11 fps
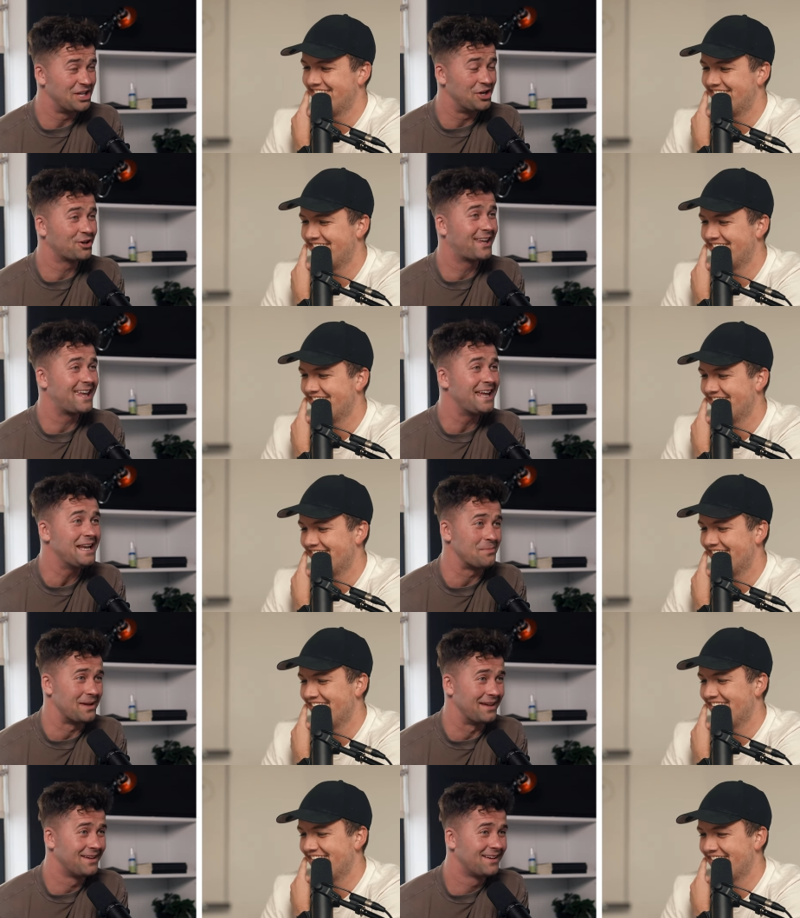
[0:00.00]
Speaker 1: You're kidding
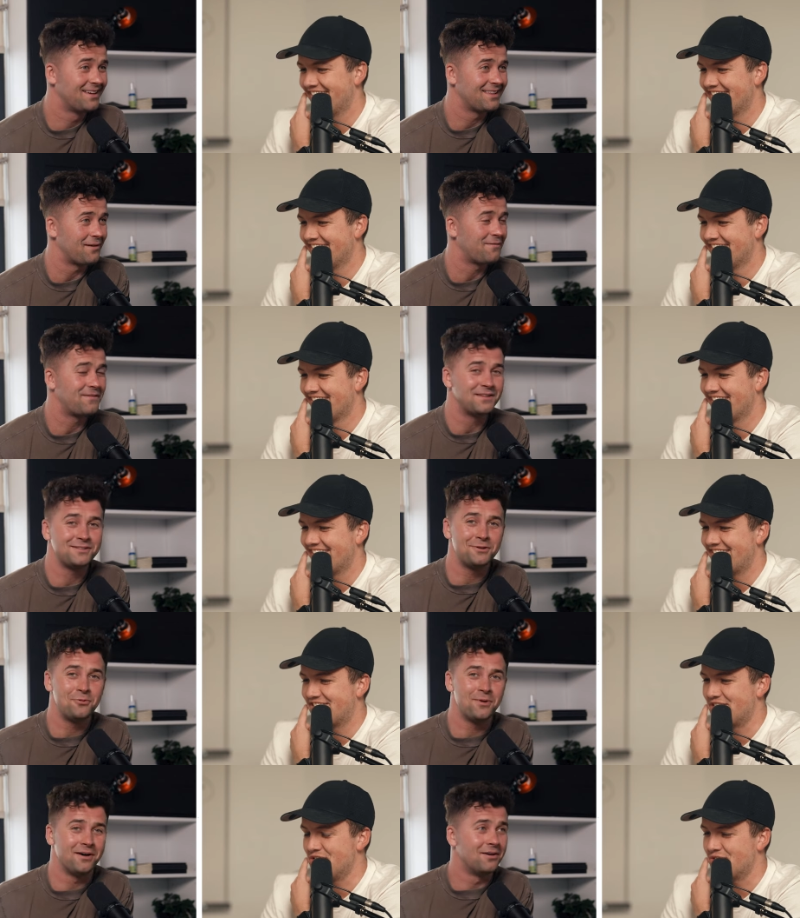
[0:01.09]
me. That fits too. It's
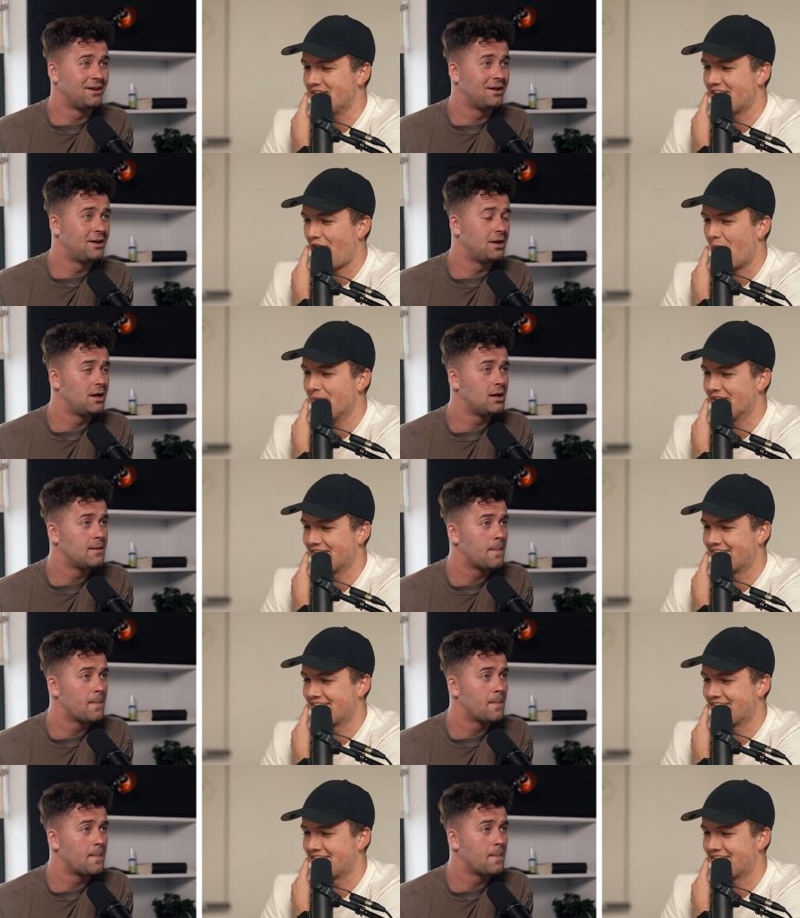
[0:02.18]
well. usually comic.